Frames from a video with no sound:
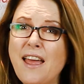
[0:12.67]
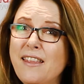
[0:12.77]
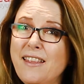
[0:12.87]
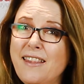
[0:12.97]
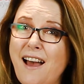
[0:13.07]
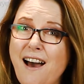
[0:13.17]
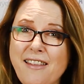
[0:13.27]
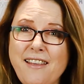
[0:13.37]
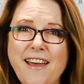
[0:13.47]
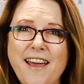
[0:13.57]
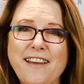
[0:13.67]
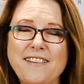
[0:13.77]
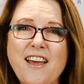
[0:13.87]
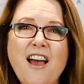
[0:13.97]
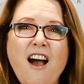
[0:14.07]
And in the other
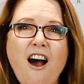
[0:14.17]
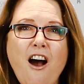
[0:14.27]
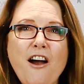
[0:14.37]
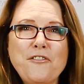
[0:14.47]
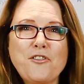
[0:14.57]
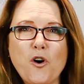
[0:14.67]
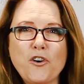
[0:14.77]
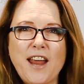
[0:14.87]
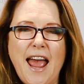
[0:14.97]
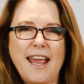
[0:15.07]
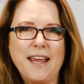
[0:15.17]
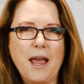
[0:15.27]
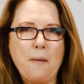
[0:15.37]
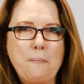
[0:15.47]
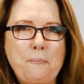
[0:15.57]
hand, I've got a